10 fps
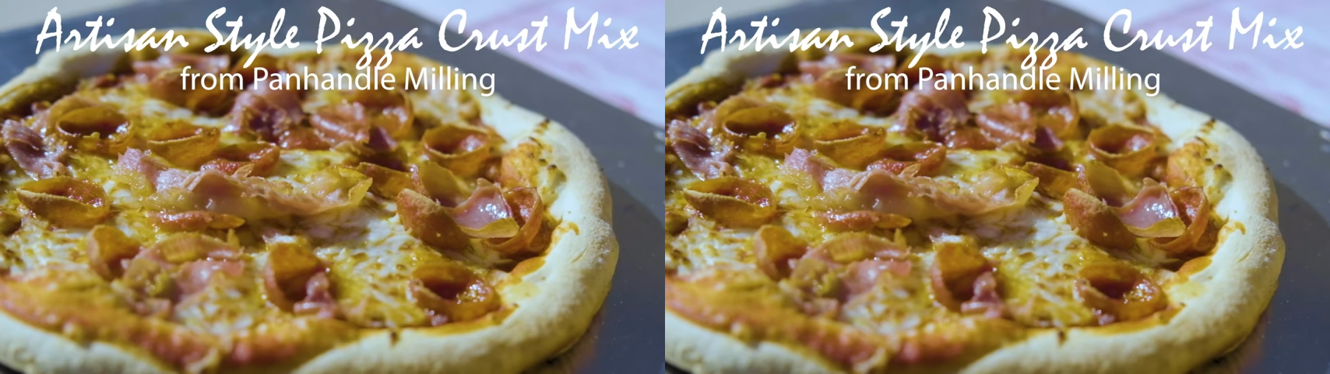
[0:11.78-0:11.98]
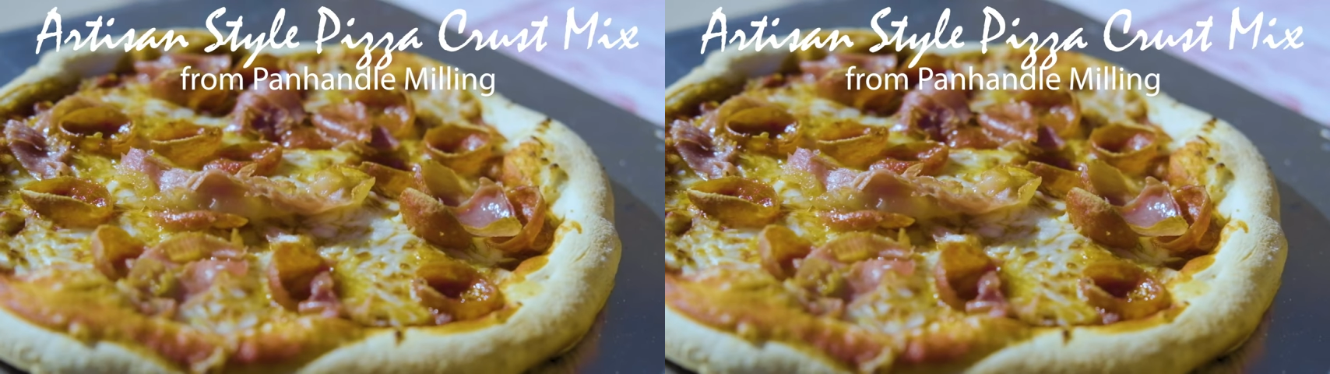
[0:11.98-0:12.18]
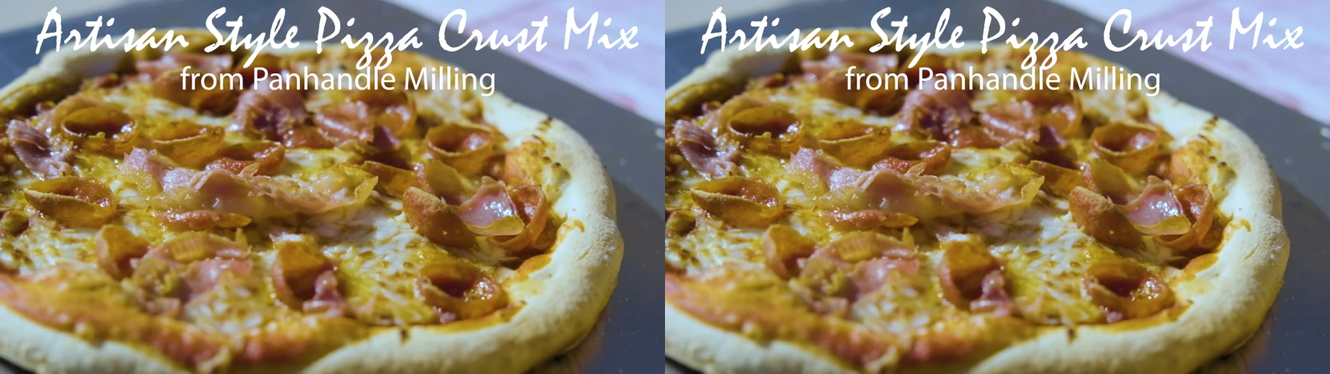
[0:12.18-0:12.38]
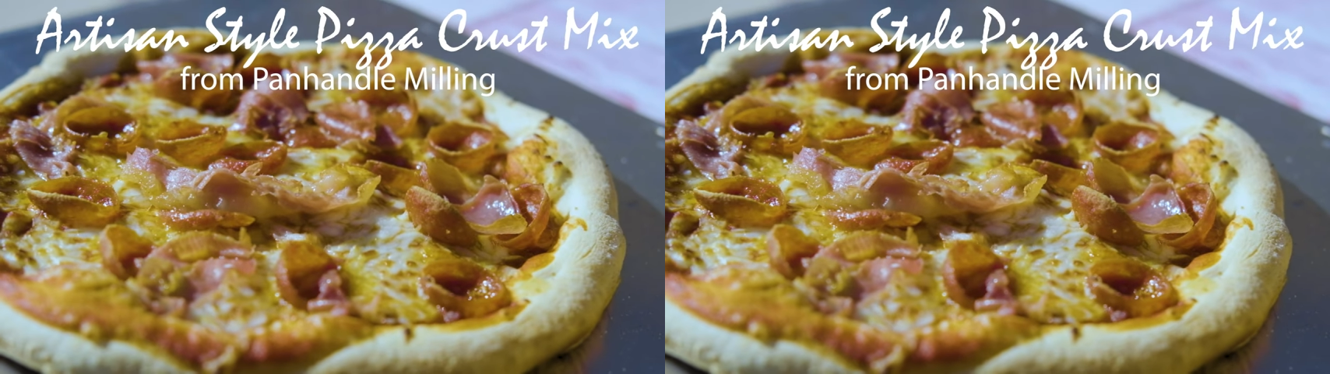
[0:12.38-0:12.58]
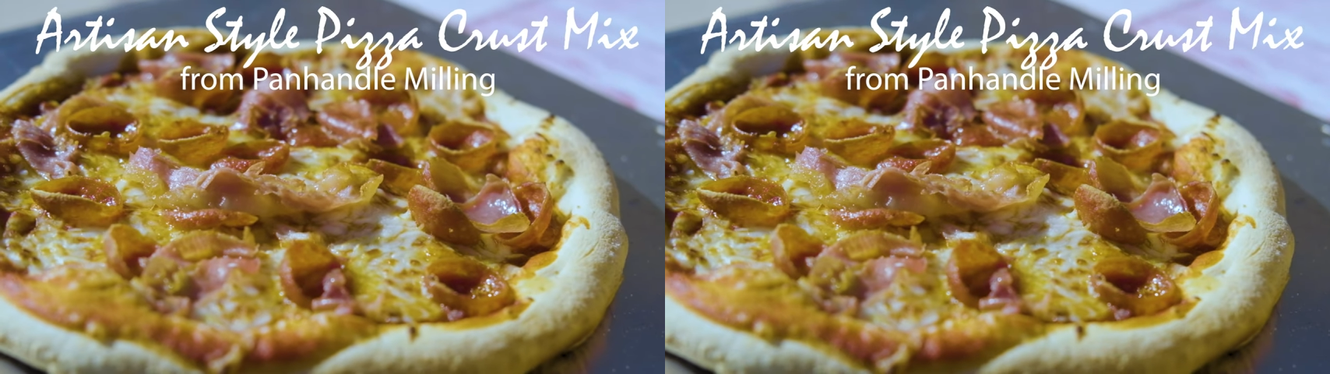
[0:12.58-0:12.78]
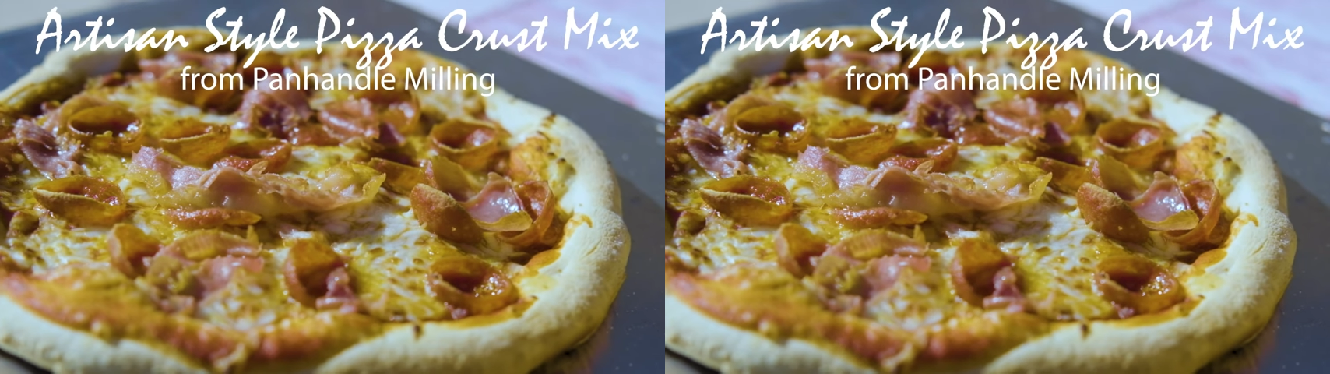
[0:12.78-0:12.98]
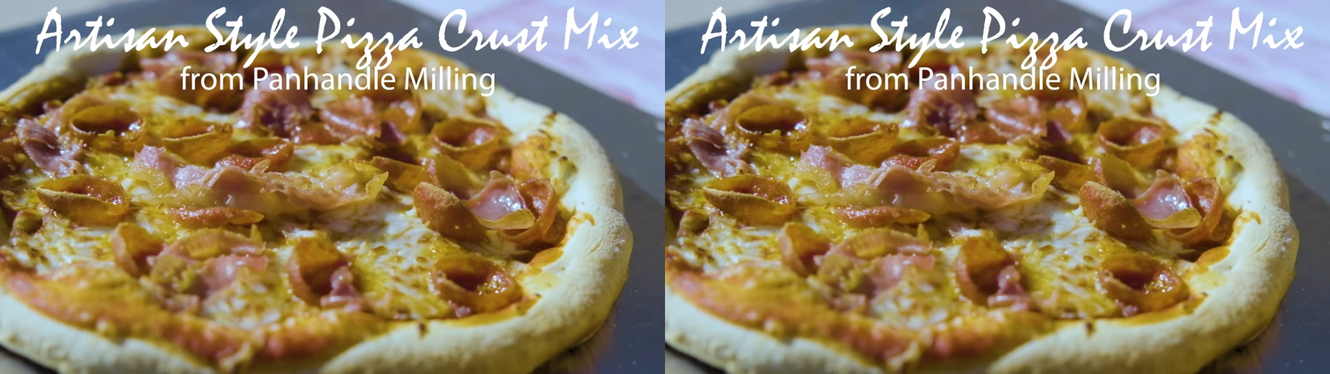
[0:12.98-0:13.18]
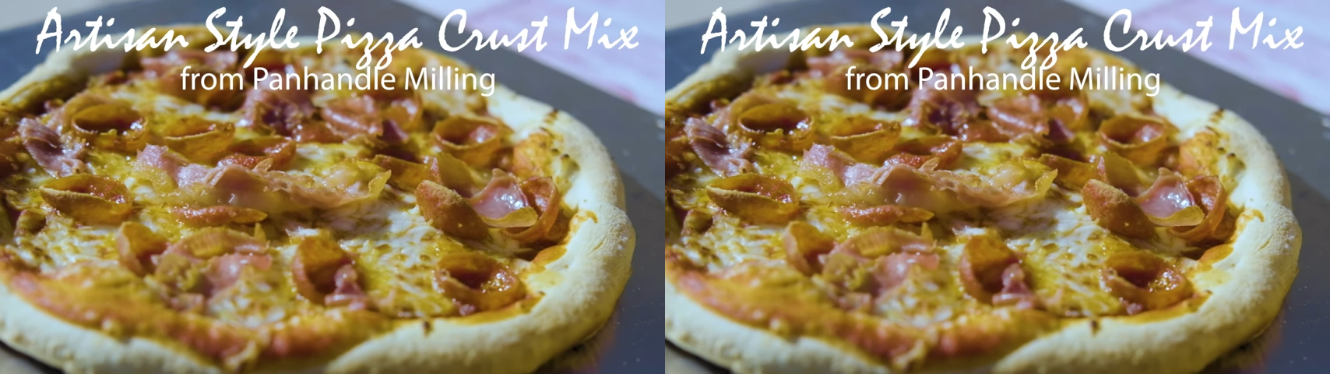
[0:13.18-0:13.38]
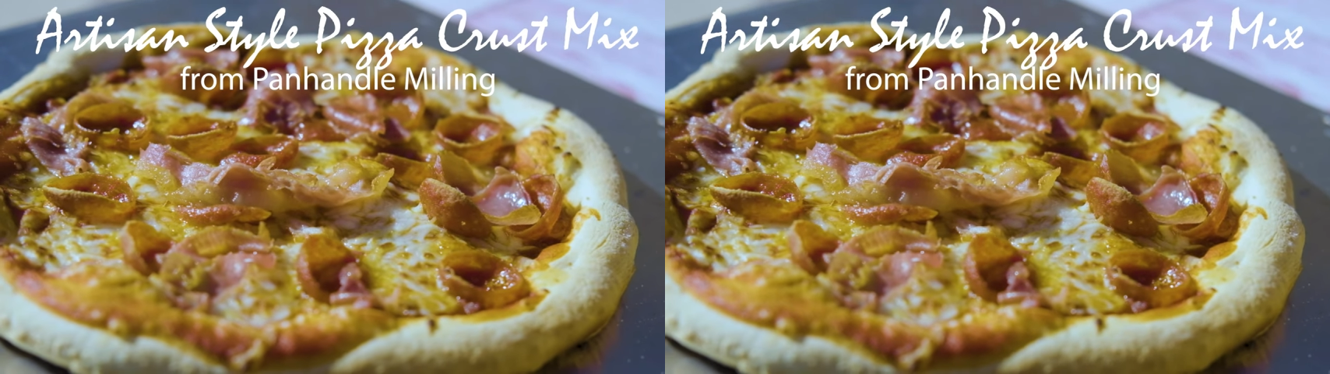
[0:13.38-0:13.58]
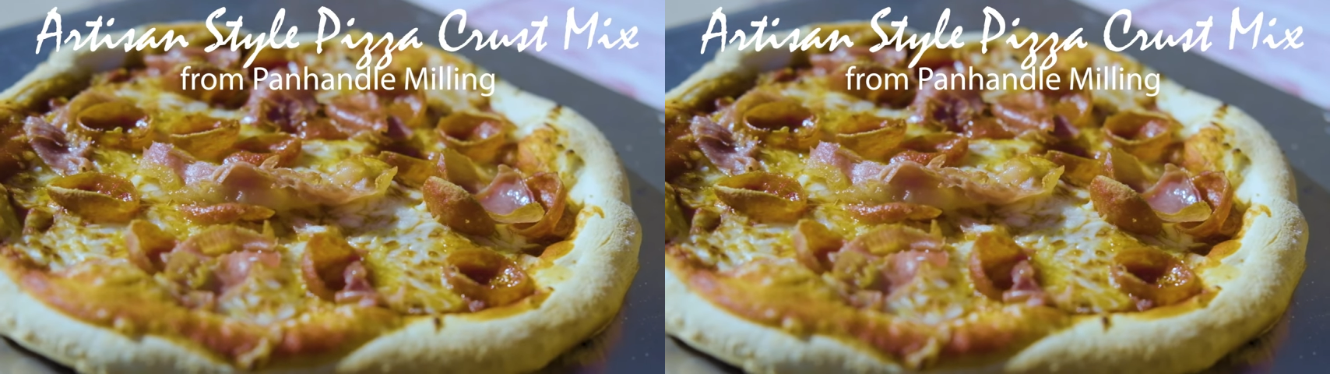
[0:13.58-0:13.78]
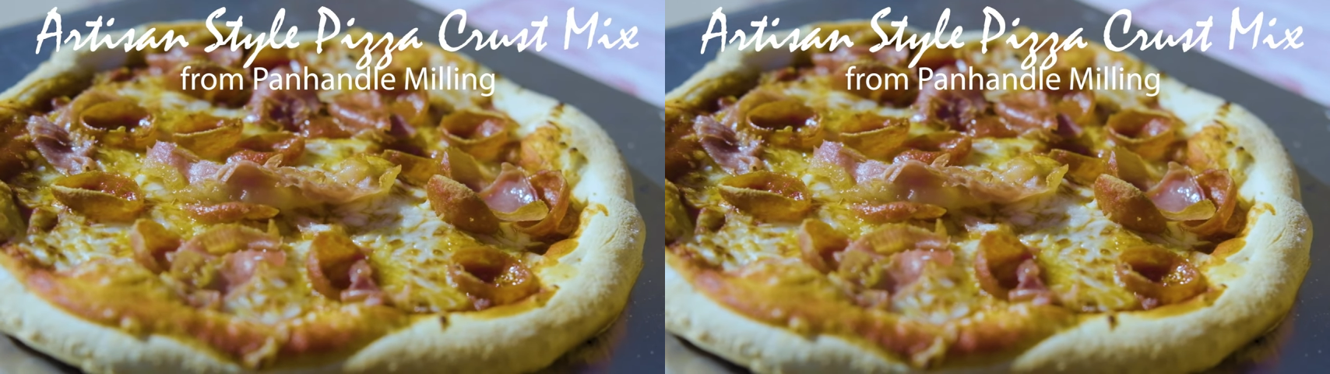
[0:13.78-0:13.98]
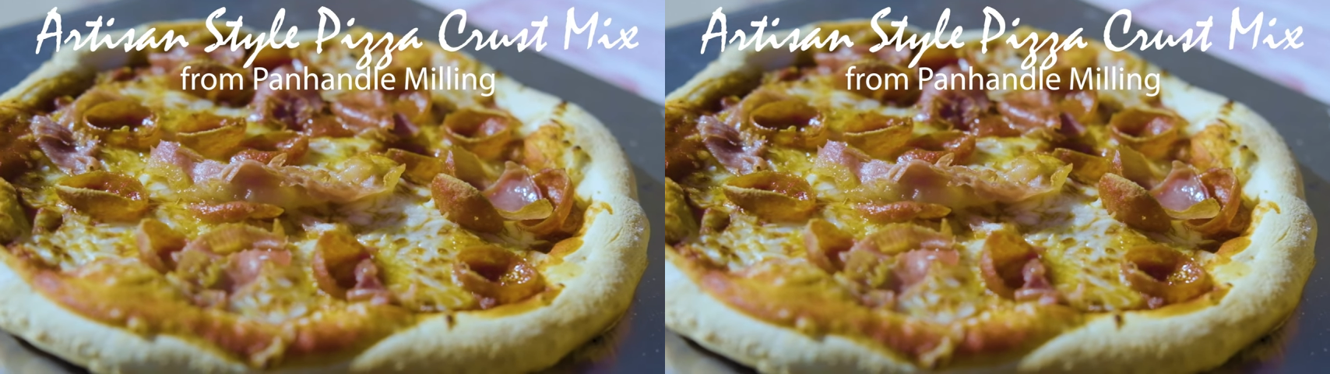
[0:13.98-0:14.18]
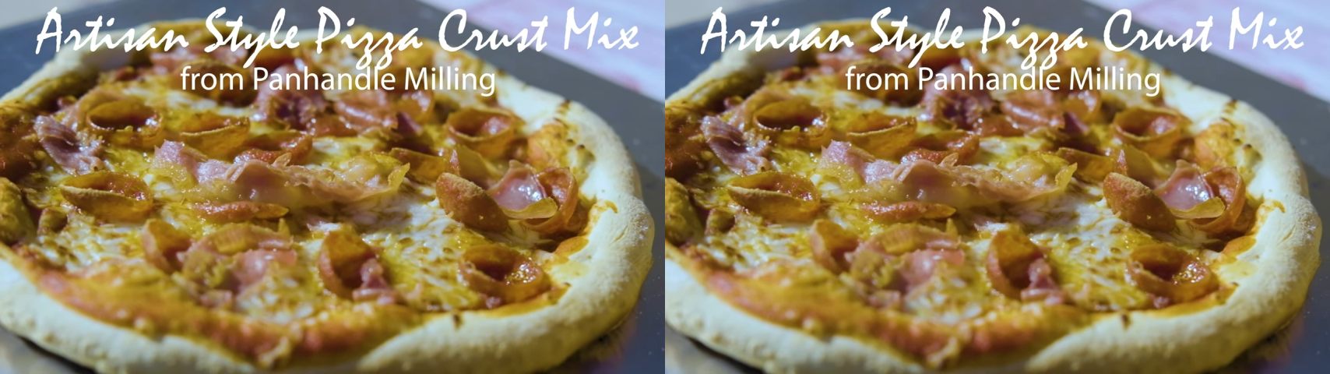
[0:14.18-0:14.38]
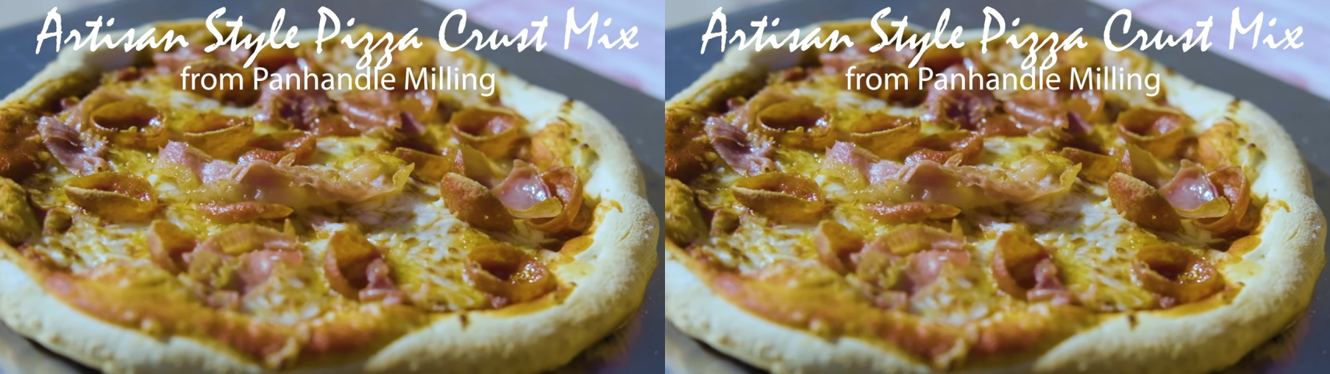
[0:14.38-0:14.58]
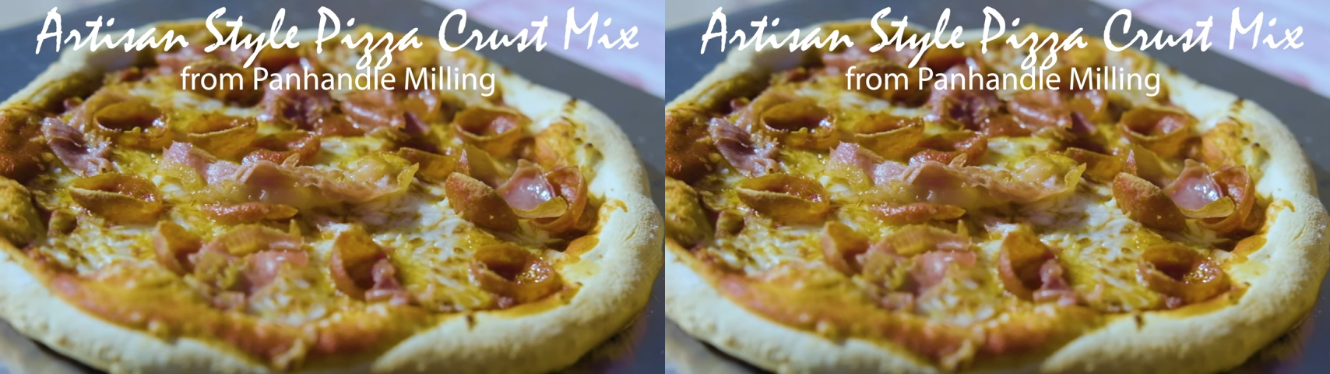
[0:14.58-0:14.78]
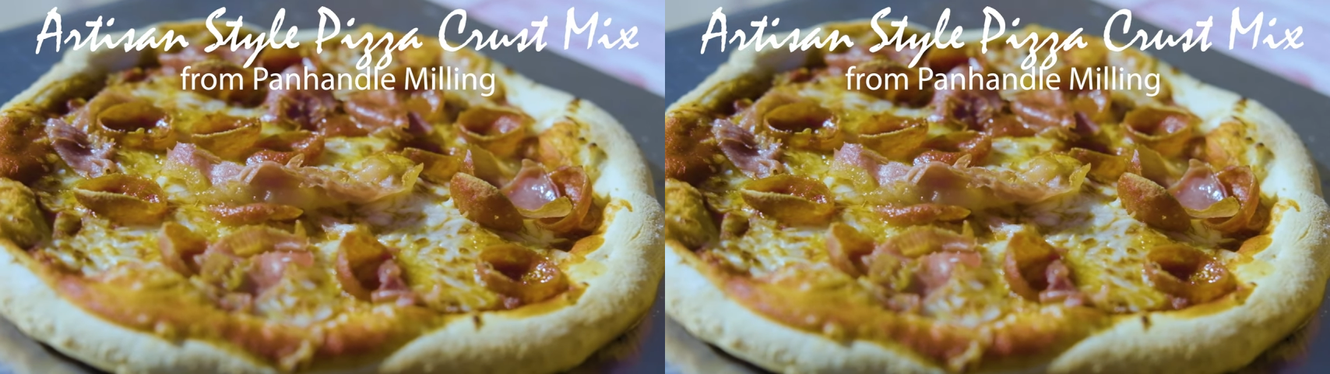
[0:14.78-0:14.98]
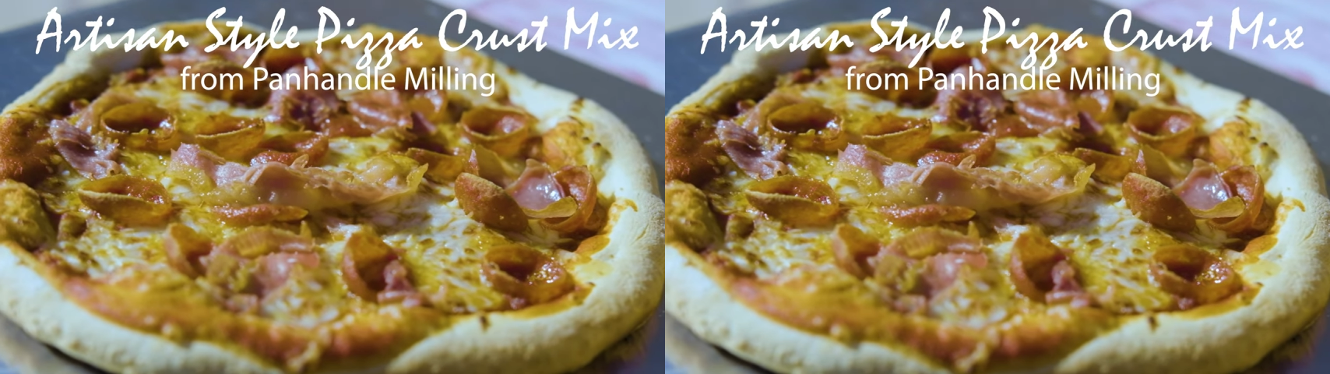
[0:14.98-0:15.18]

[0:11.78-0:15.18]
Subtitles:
No face is visible, so there are no lips to read.